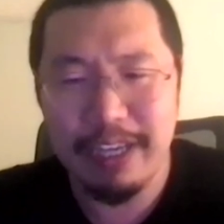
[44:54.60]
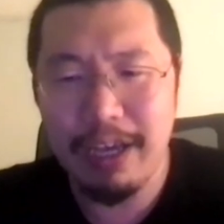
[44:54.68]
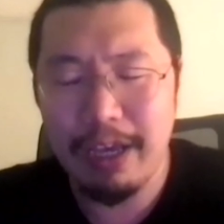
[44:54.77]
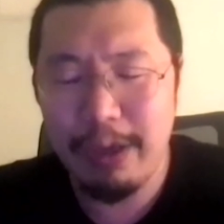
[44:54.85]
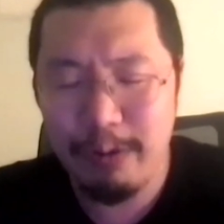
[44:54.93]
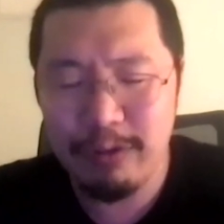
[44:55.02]

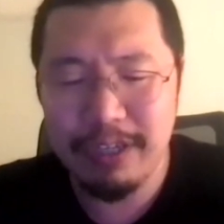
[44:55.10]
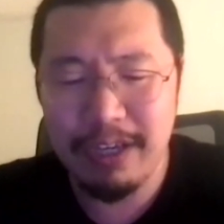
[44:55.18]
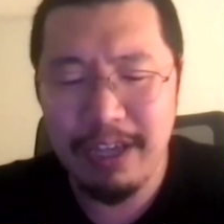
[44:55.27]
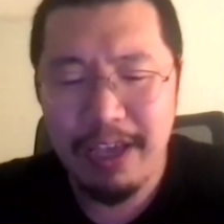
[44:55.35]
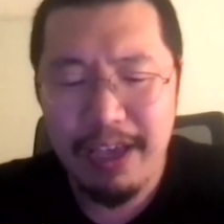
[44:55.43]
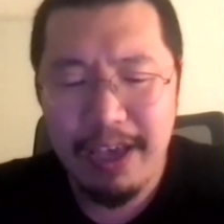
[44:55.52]
huge
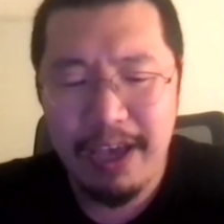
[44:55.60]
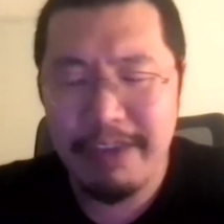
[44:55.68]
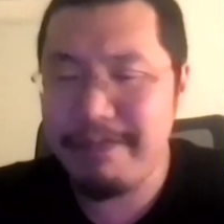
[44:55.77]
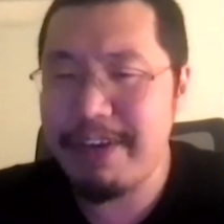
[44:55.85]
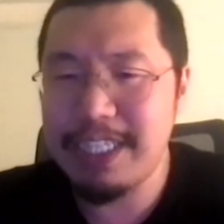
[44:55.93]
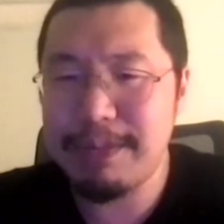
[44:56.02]

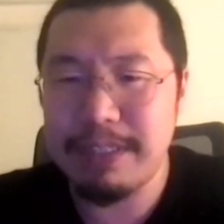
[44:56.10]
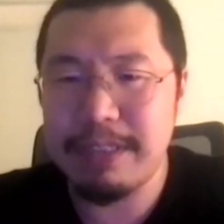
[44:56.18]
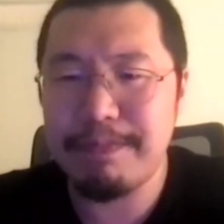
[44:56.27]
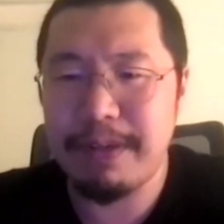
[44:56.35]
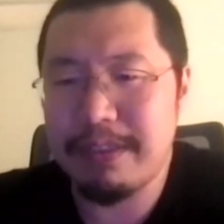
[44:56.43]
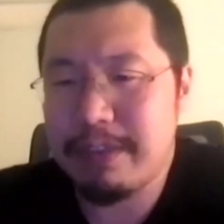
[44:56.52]

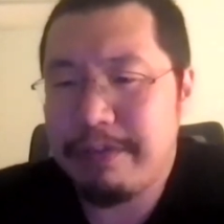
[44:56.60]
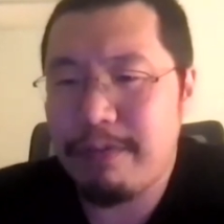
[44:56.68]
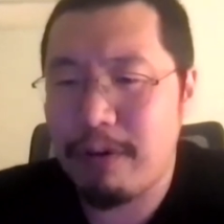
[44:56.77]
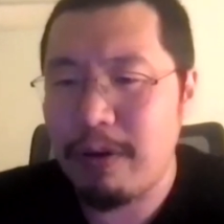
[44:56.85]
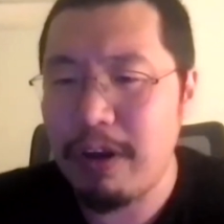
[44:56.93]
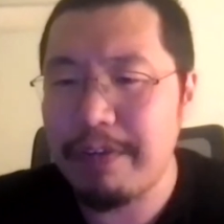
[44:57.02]
investment, but
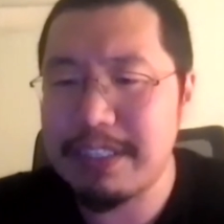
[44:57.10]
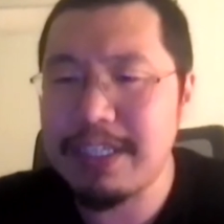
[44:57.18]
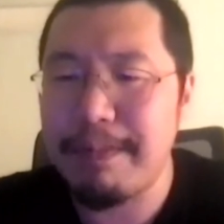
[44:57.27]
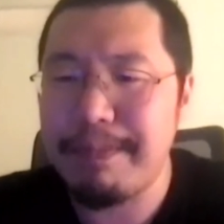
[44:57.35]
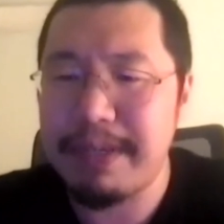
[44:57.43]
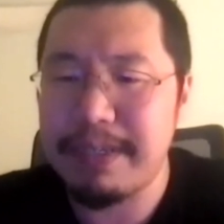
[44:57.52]
for a lot of these
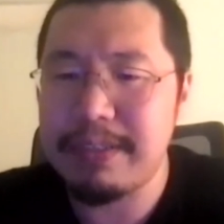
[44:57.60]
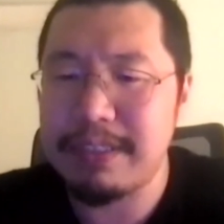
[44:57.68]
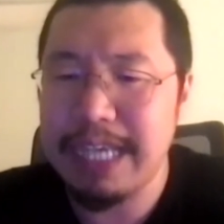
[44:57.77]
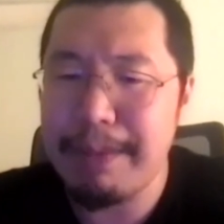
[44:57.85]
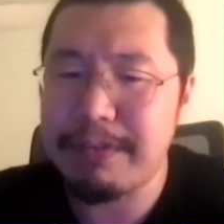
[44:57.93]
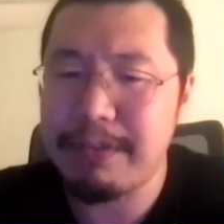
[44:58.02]
companies,
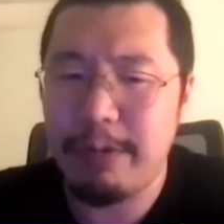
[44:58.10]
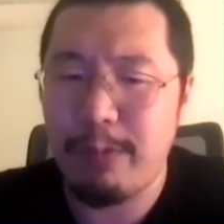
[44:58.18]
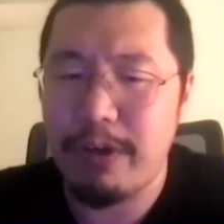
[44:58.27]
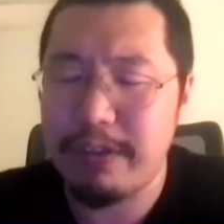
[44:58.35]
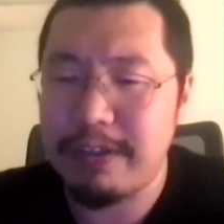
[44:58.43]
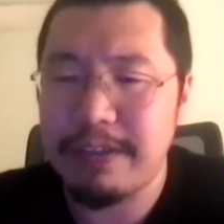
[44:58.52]
it's absolutely
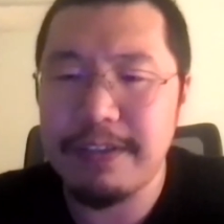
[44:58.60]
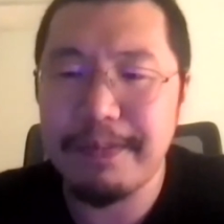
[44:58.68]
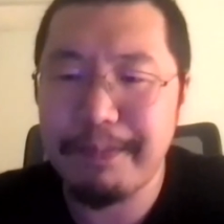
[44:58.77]
worth it.